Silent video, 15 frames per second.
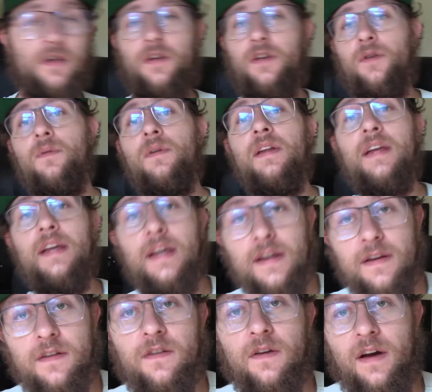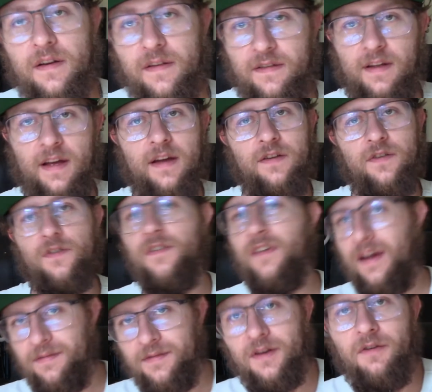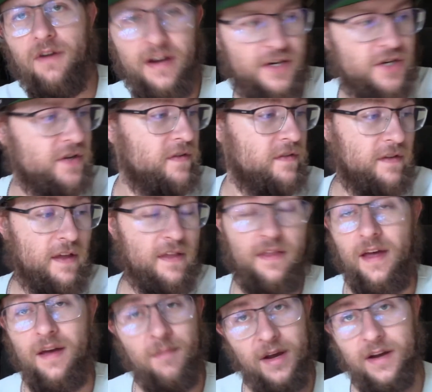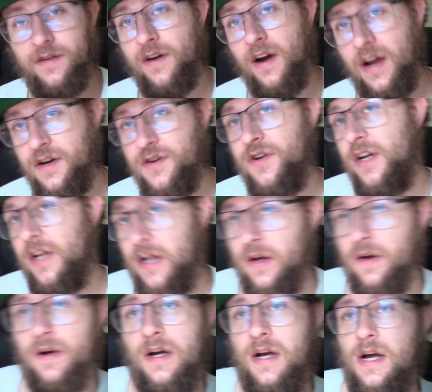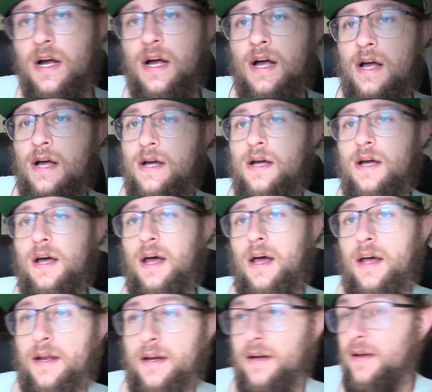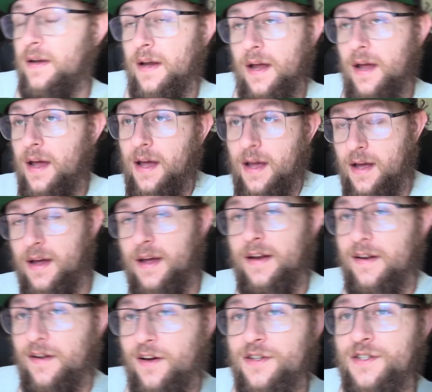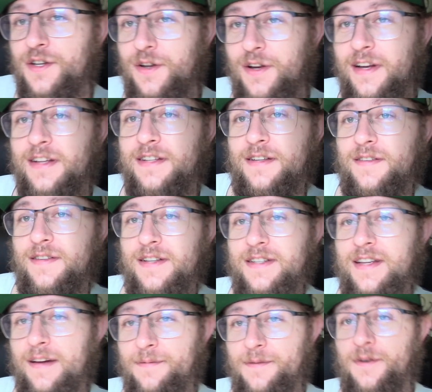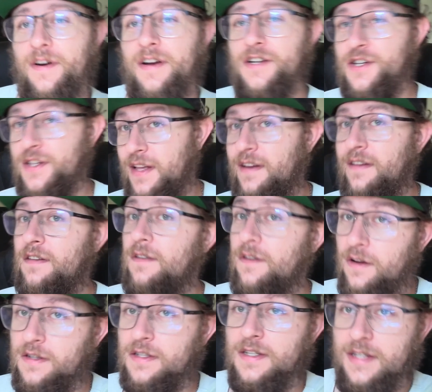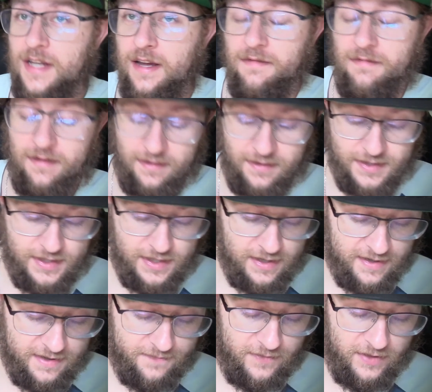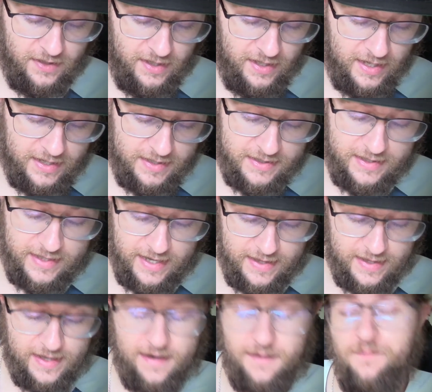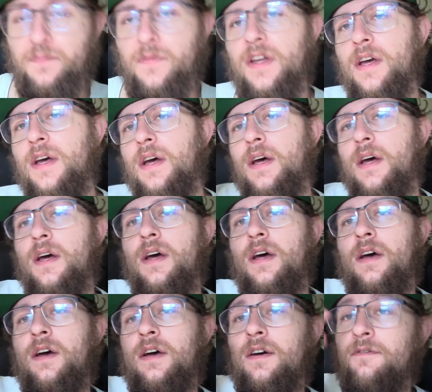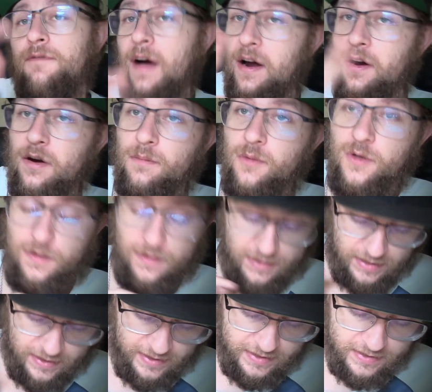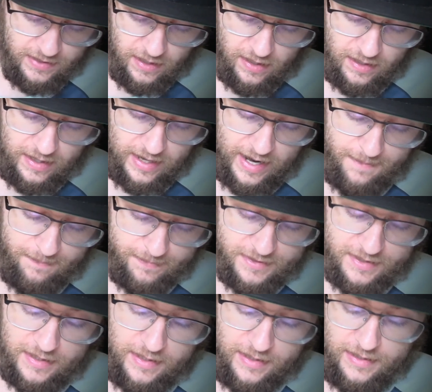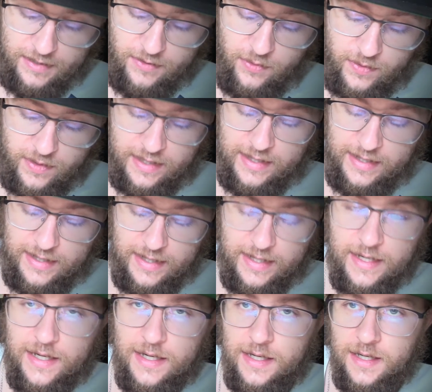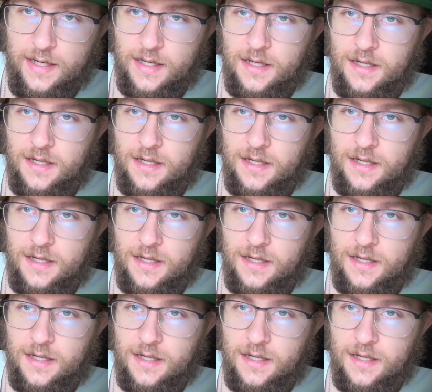you need to understand your safe directions. They may try and trick you and ask you to list a safe direction that is not safe. So you need to understand that. Firearm rules, these are absolutely